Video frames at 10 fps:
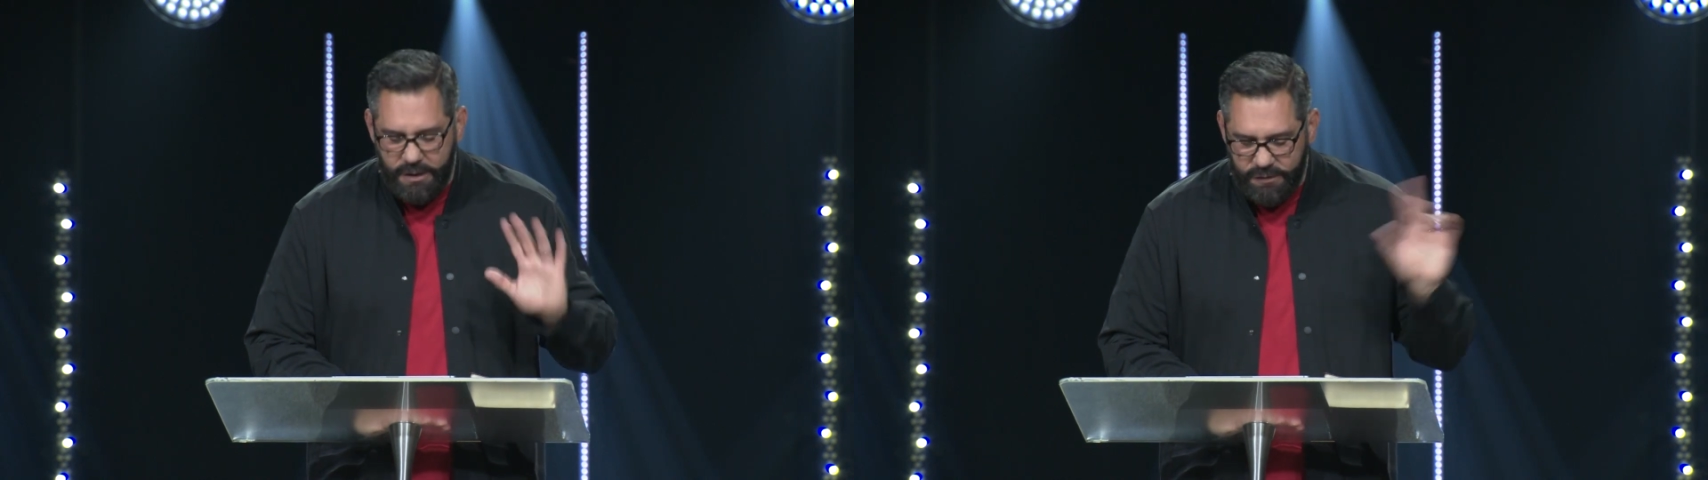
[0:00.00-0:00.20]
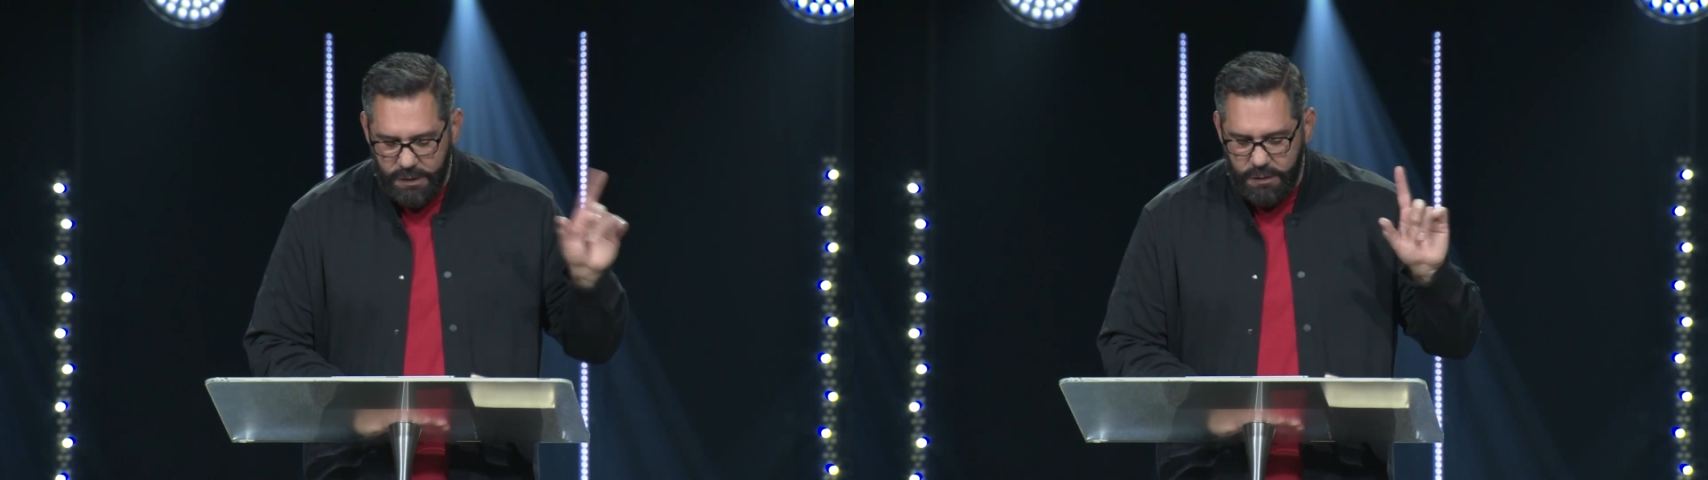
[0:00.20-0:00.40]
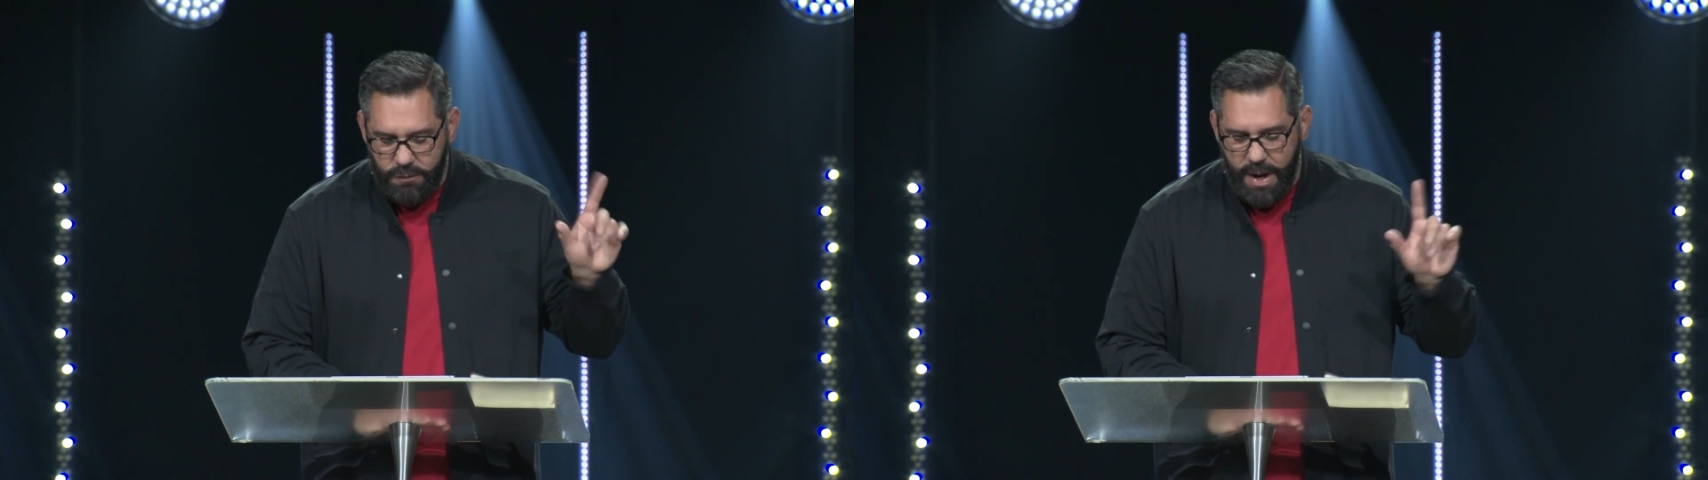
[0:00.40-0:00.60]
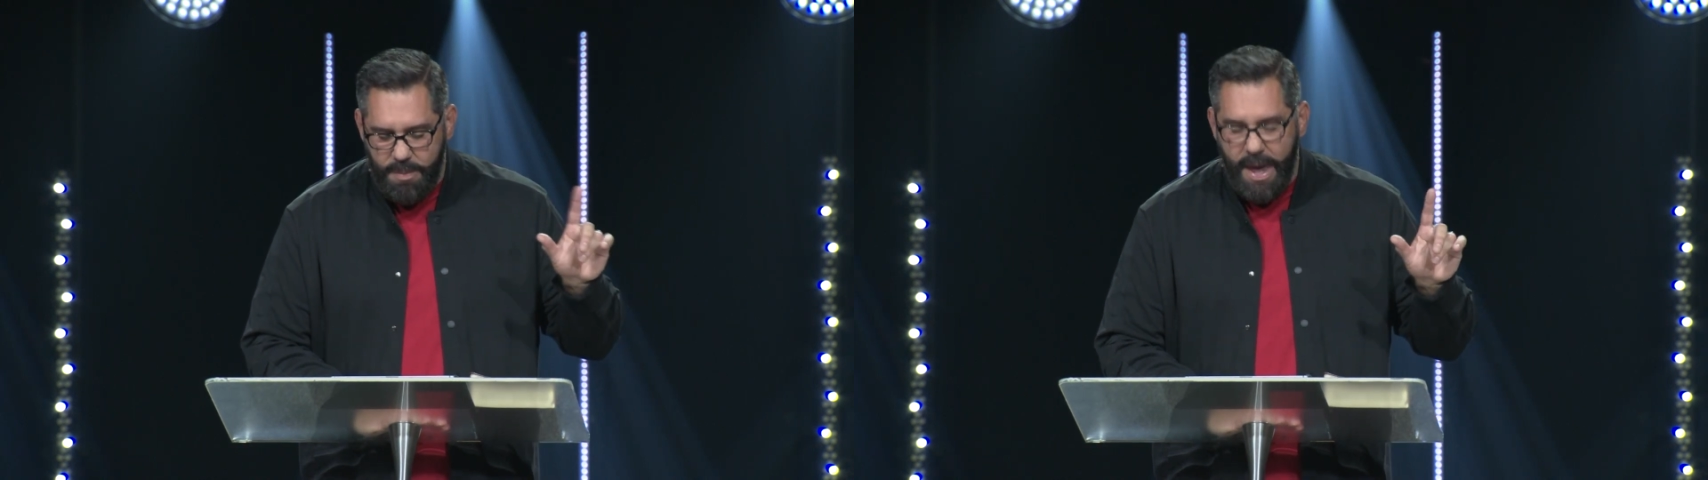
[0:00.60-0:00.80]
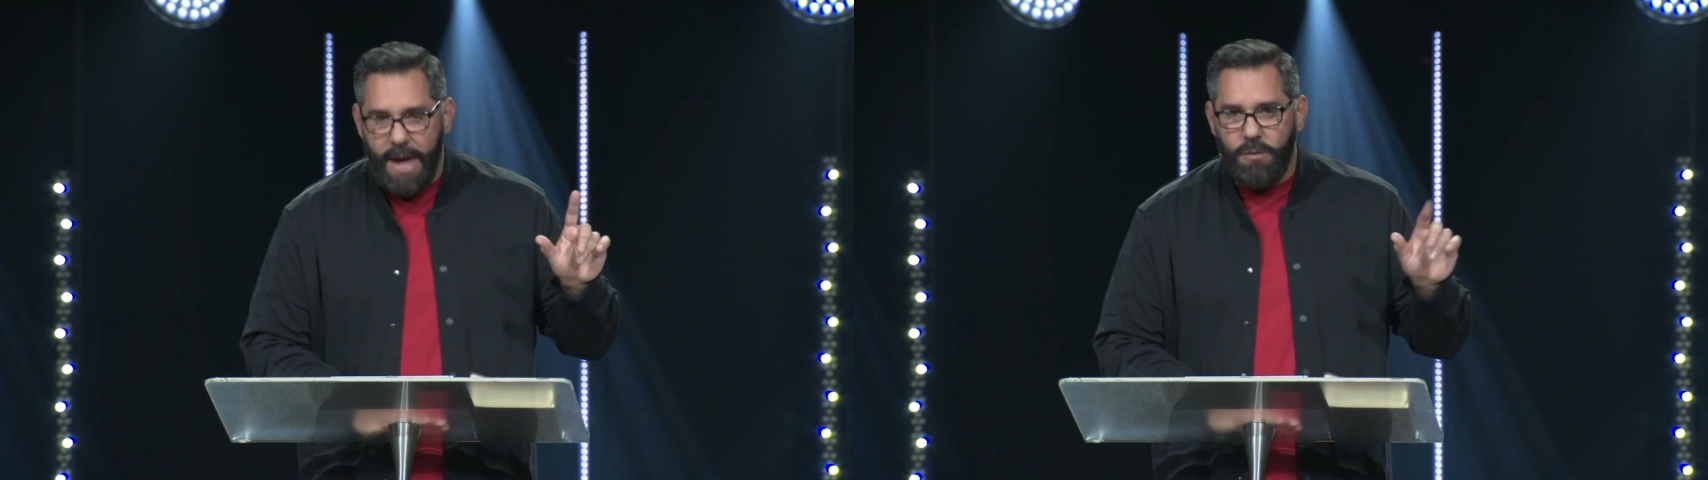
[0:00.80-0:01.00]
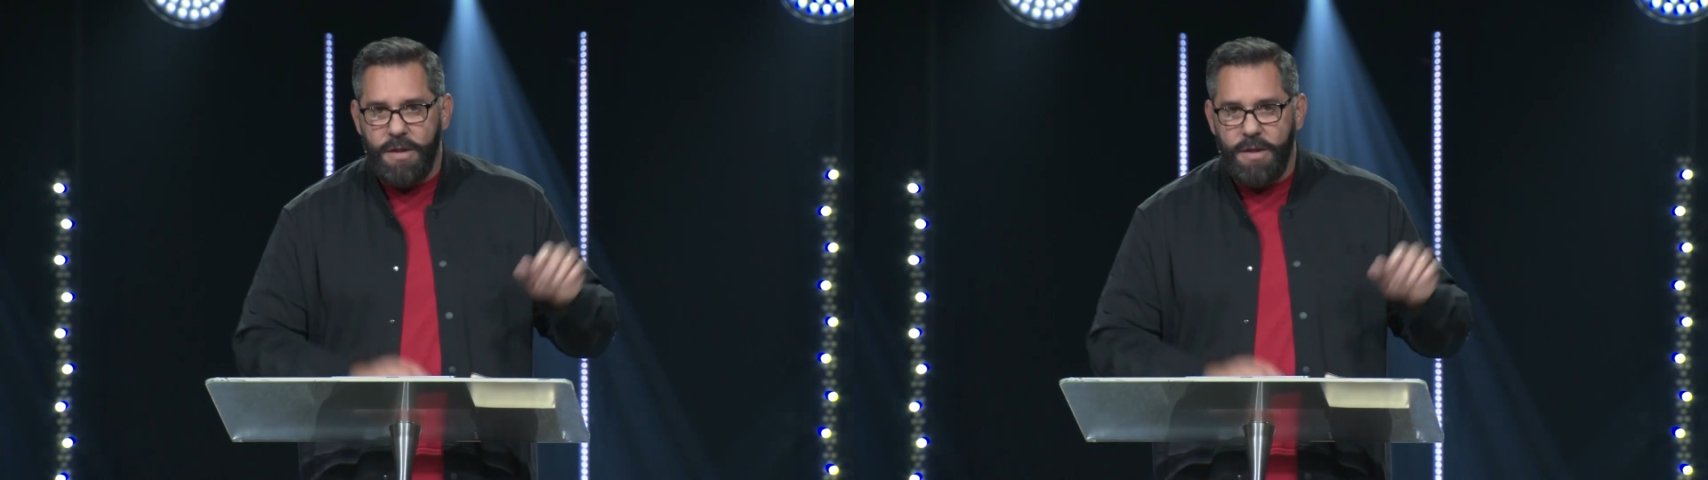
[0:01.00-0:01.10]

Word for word: necessarily the right pack.